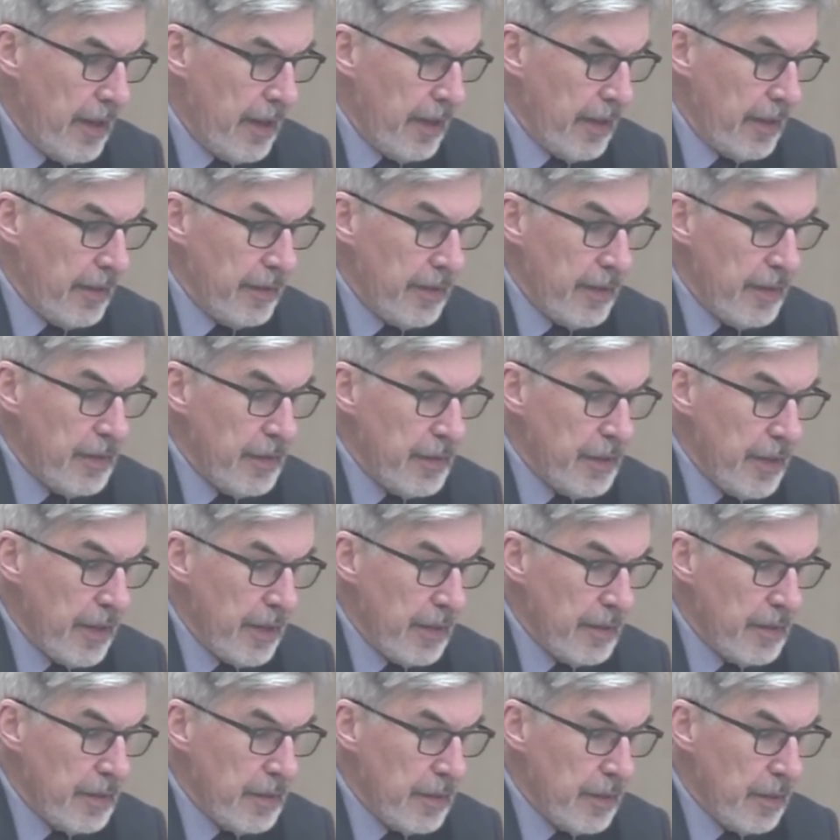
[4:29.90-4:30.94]
In this
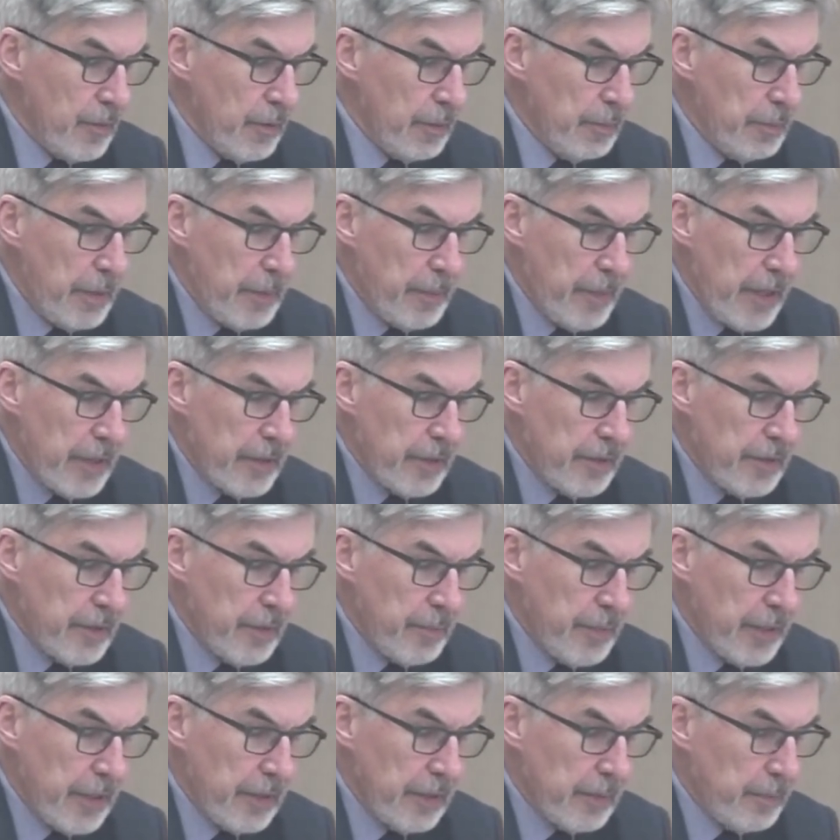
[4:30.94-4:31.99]
sense, it would be better to
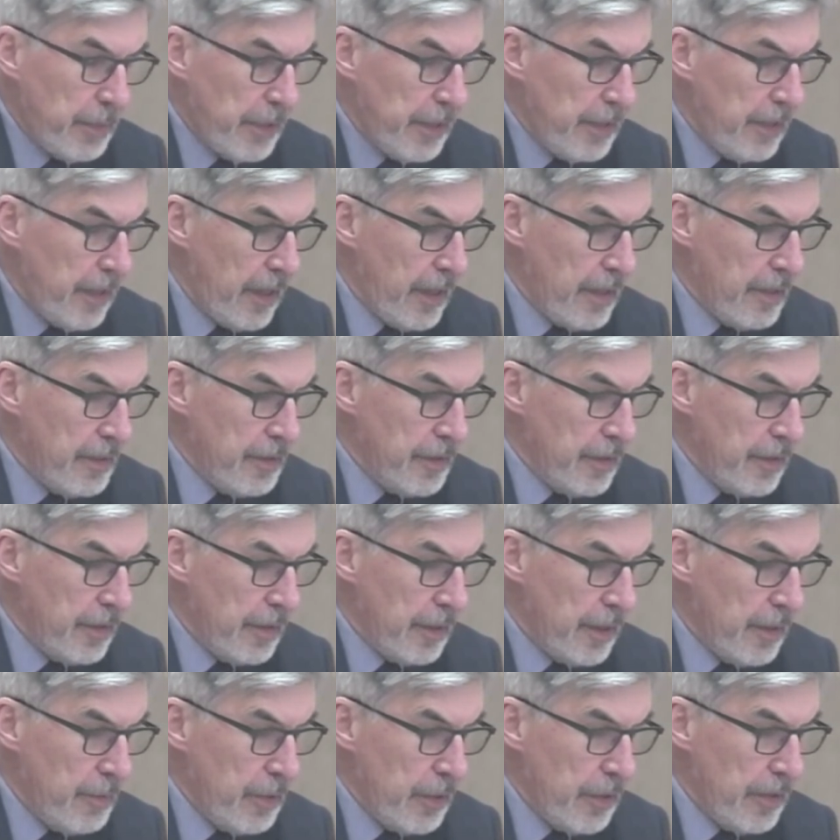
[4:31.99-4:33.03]
build Beelines in
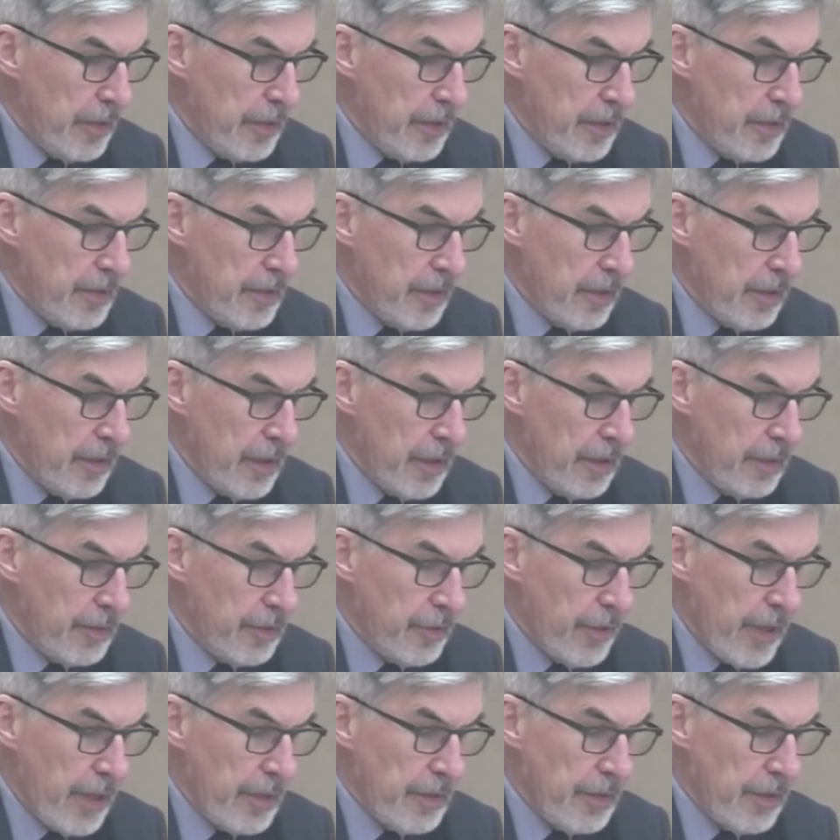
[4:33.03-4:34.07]
communities along
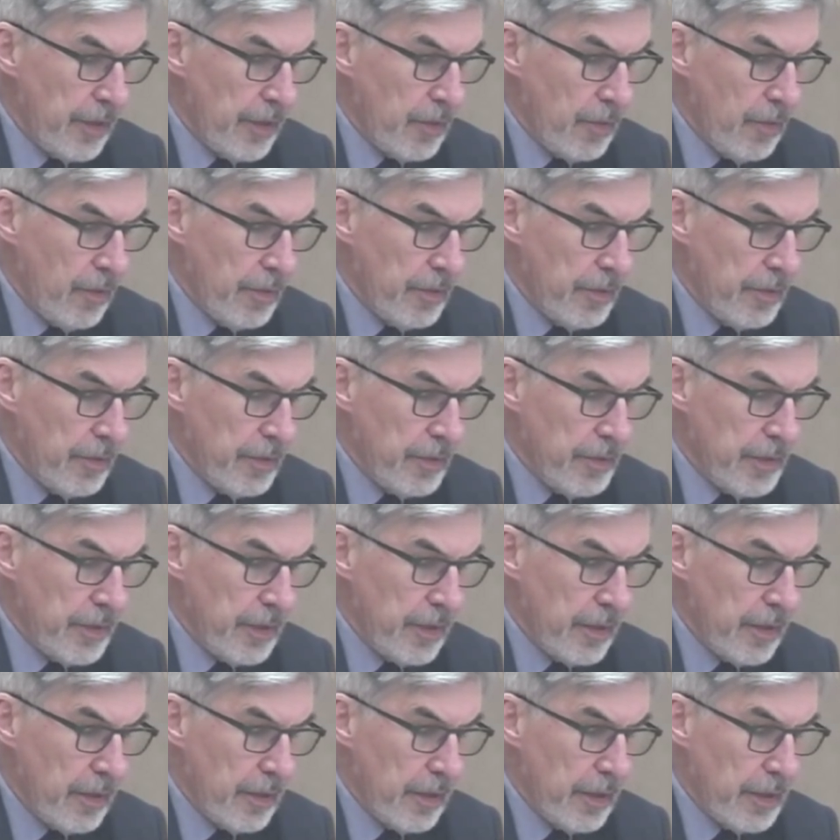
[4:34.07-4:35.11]
transit corridors
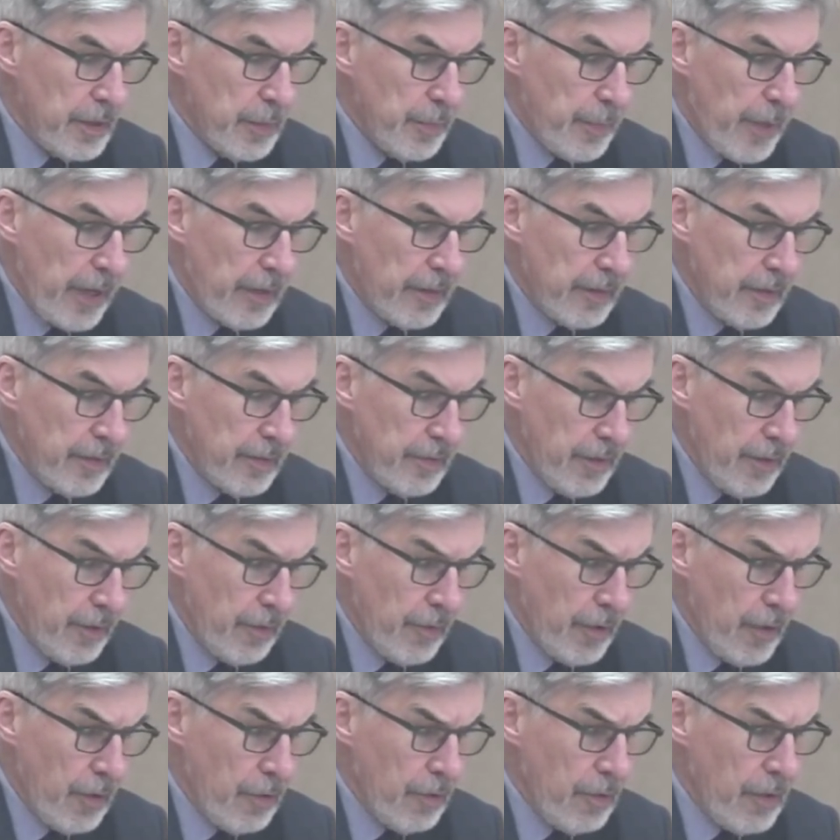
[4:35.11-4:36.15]
that are expected to
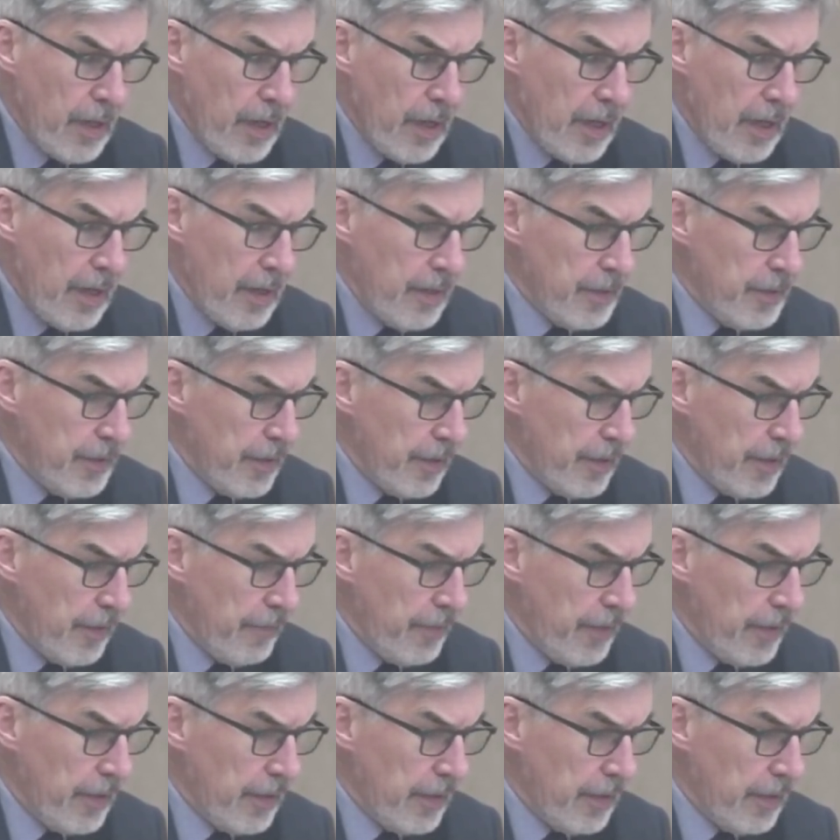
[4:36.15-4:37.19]
grow
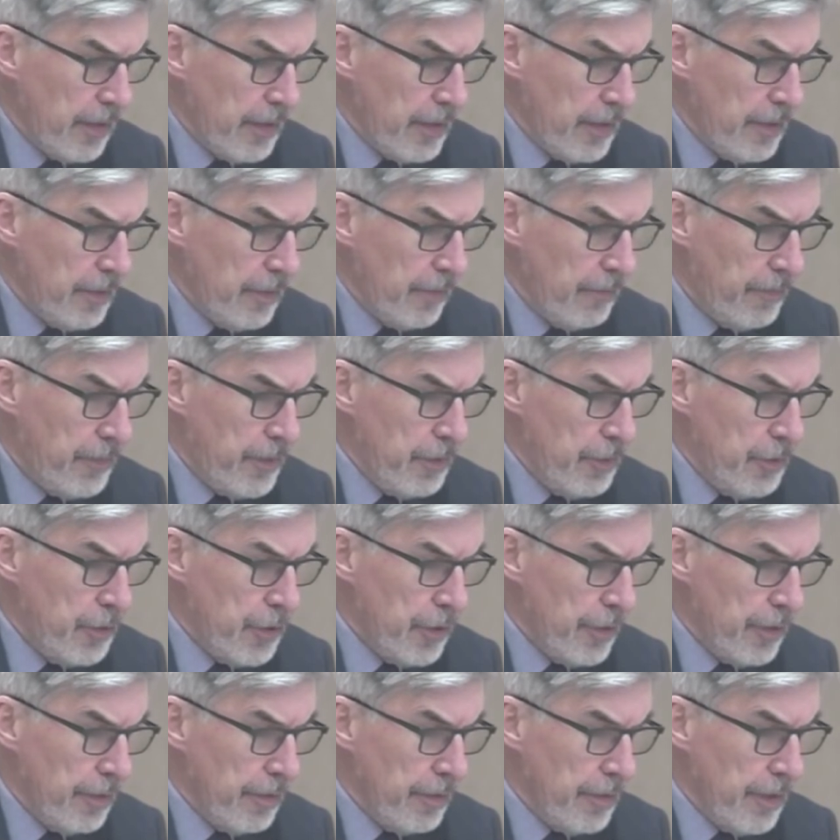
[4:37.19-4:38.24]
significantly in the
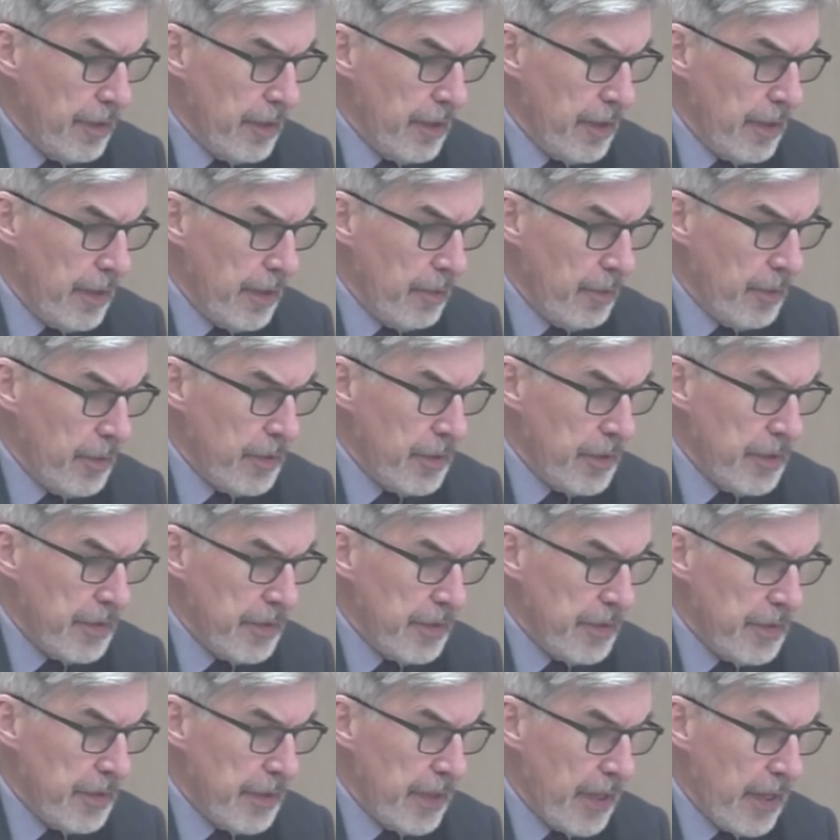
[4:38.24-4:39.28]
future, which is
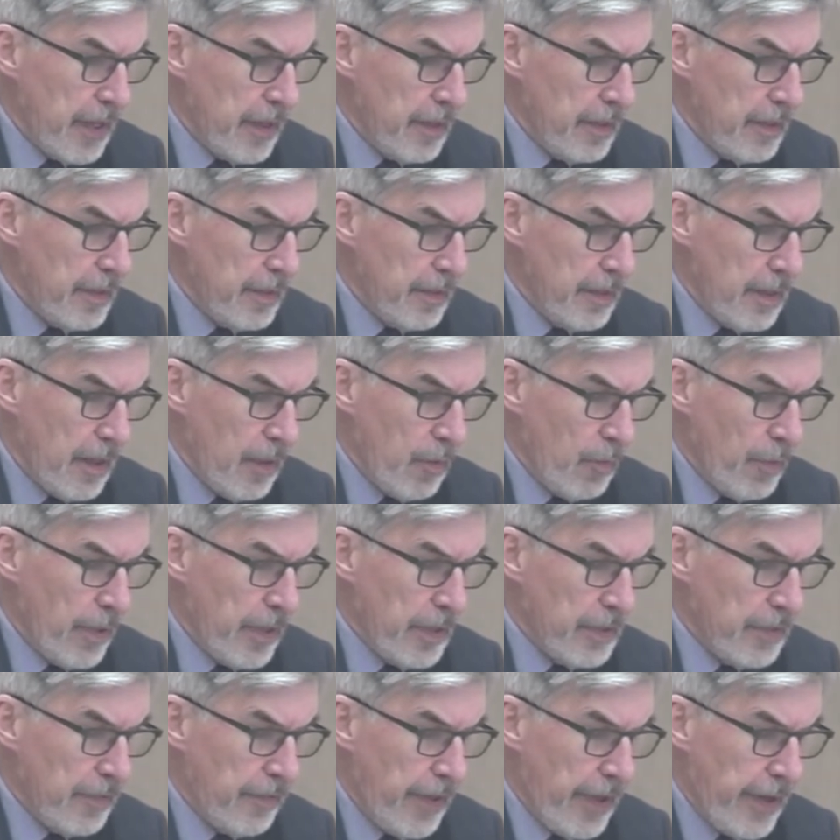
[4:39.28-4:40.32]
to say, not
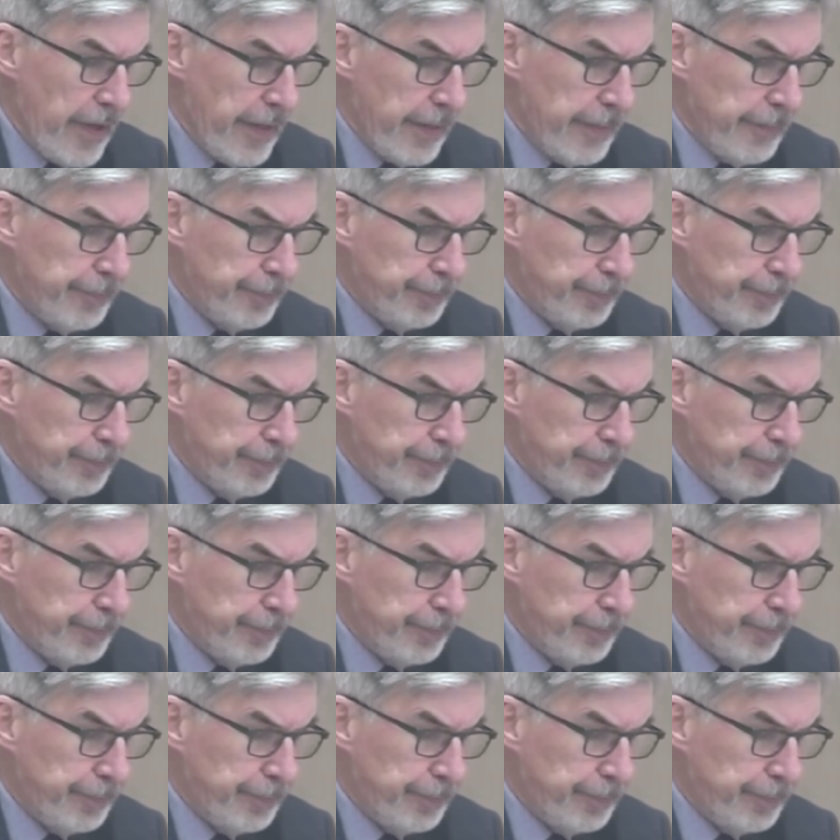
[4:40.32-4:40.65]
West Van.